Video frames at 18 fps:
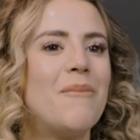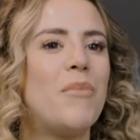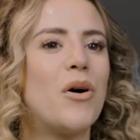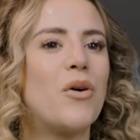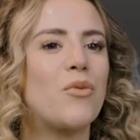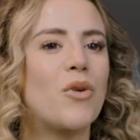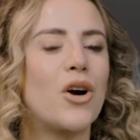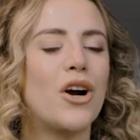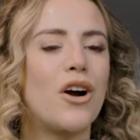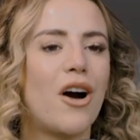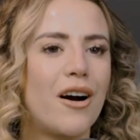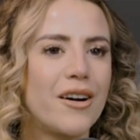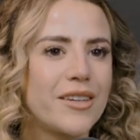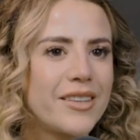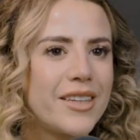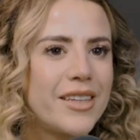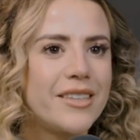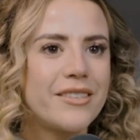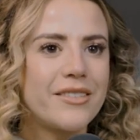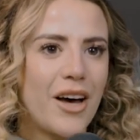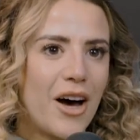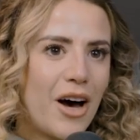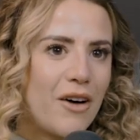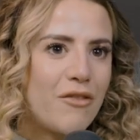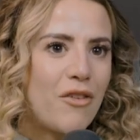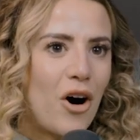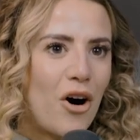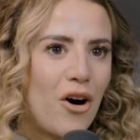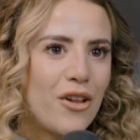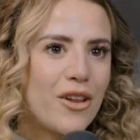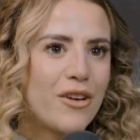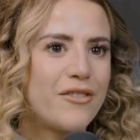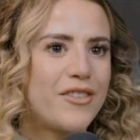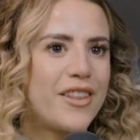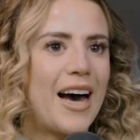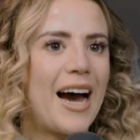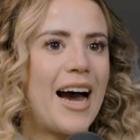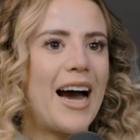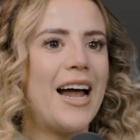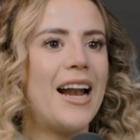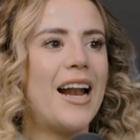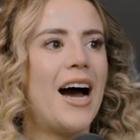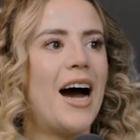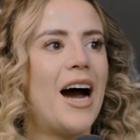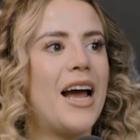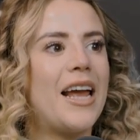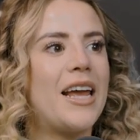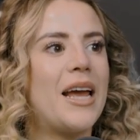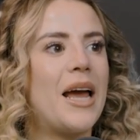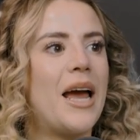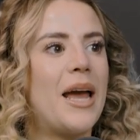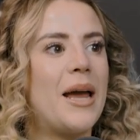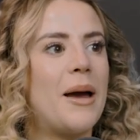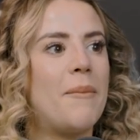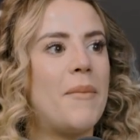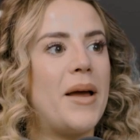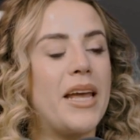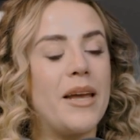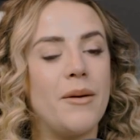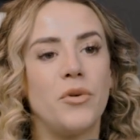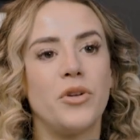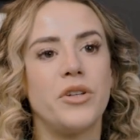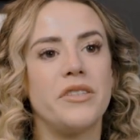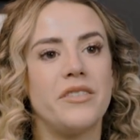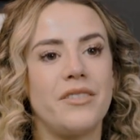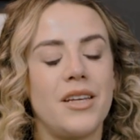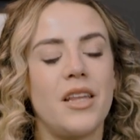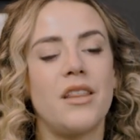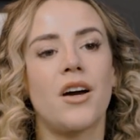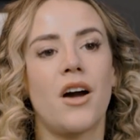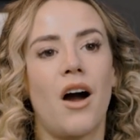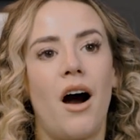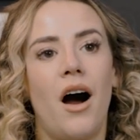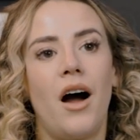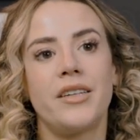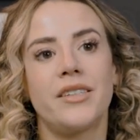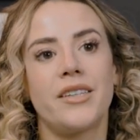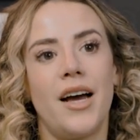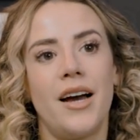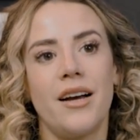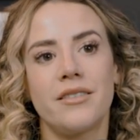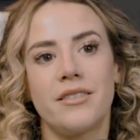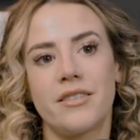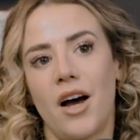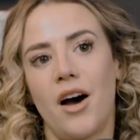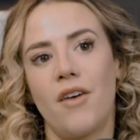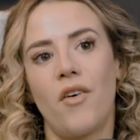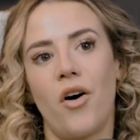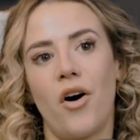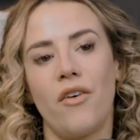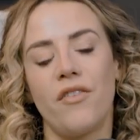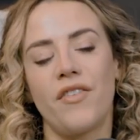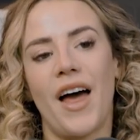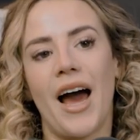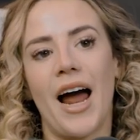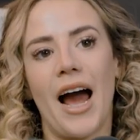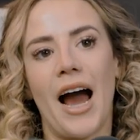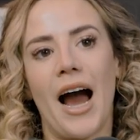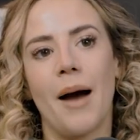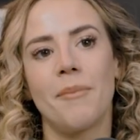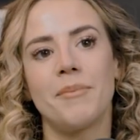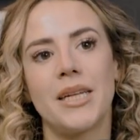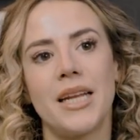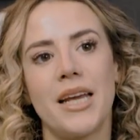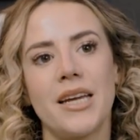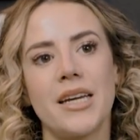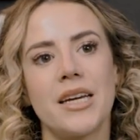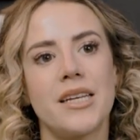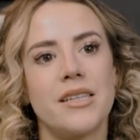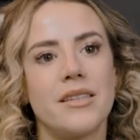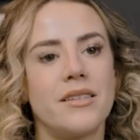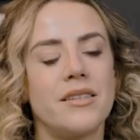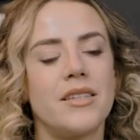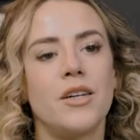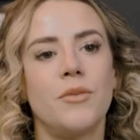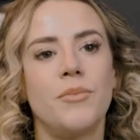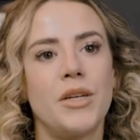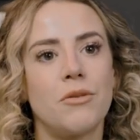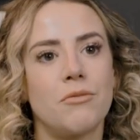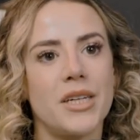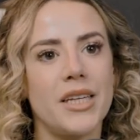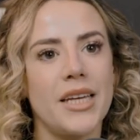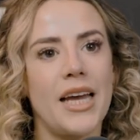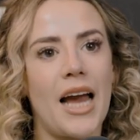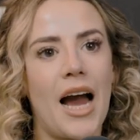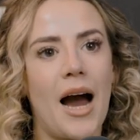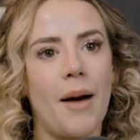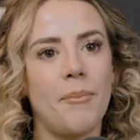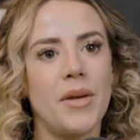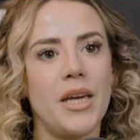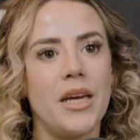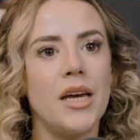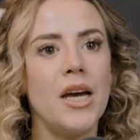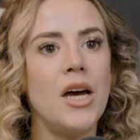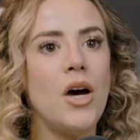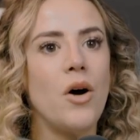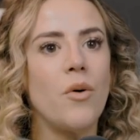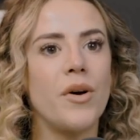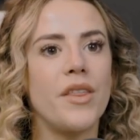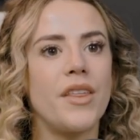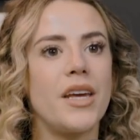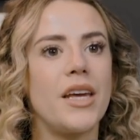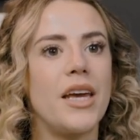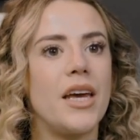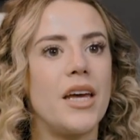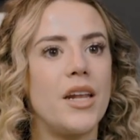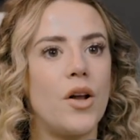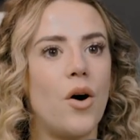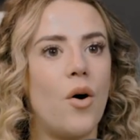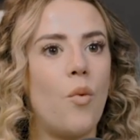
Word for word: But regardless of all of that, I am able to see the context of all of that happening and still be really happy with, again,